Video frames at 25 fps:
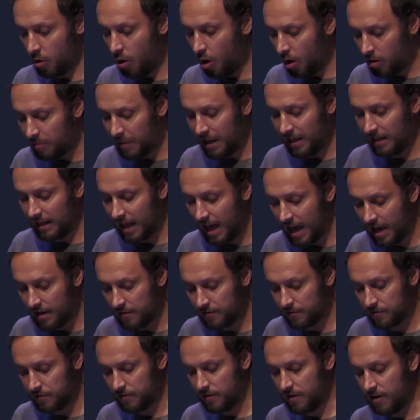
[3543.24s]
all my
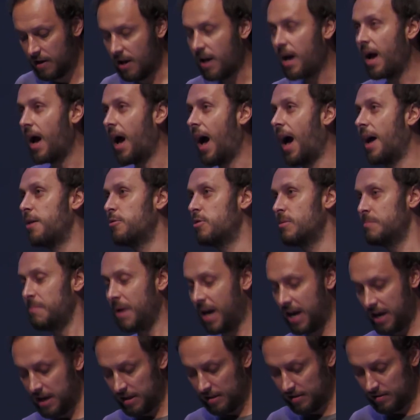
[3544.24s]
life, I
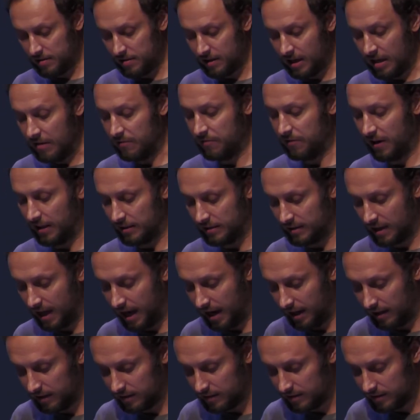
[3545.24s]
remained
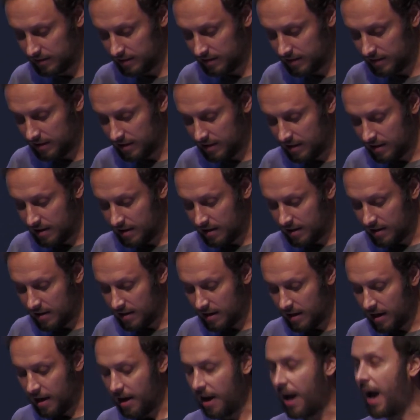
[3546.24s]
infantile.
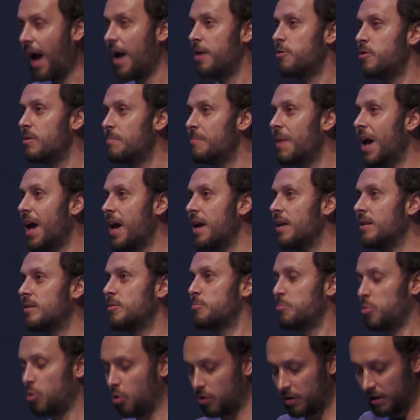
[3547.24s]
I
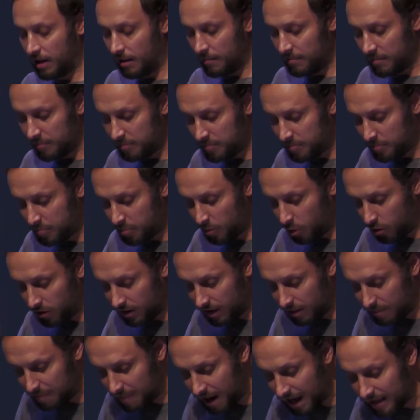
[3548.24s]
remained program
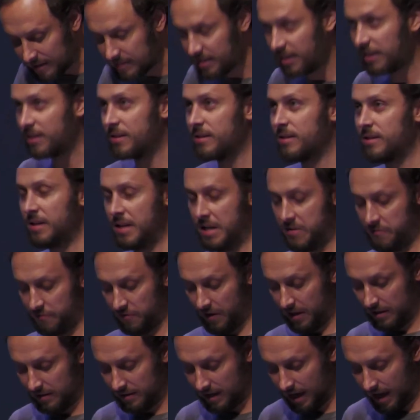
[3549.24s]
programmatic
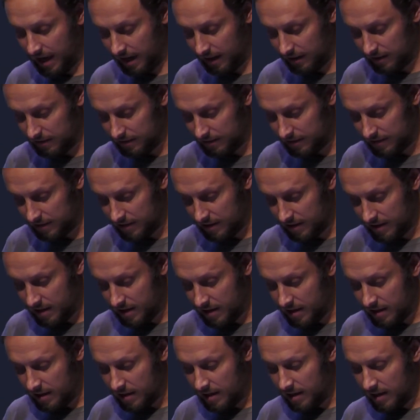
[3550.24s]
infantile.
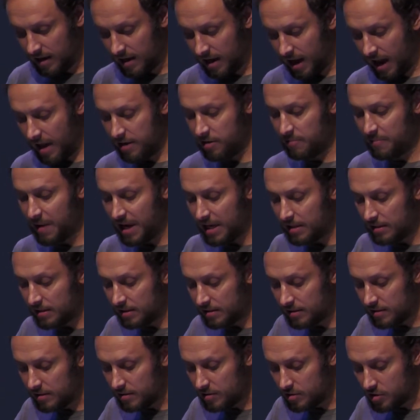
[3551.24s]
I
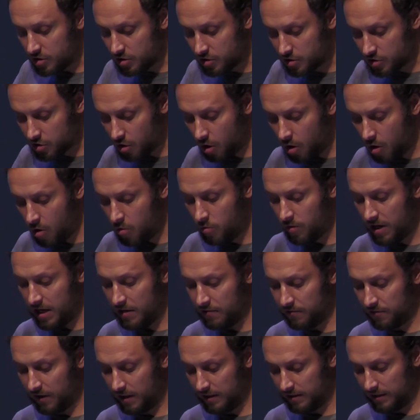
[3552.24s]
remained so
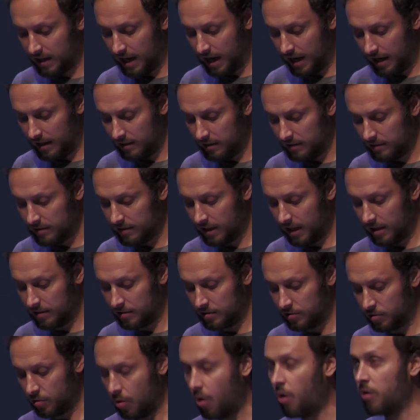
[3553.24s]
infantile
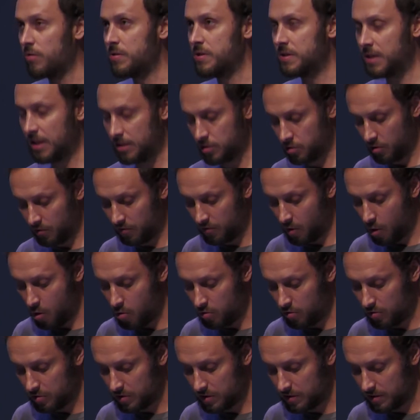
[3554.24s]
that on sixth of
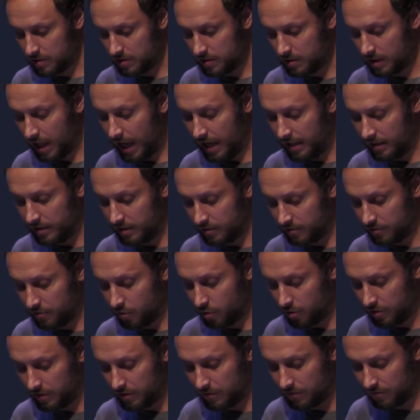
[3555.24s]
August nineteen
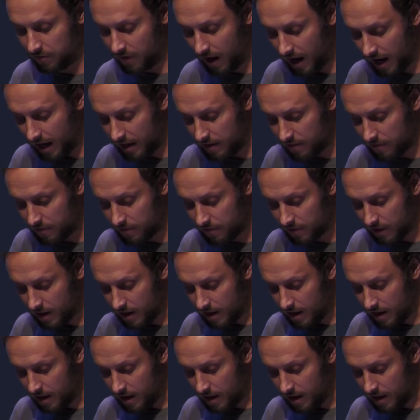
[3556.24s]
forty-five,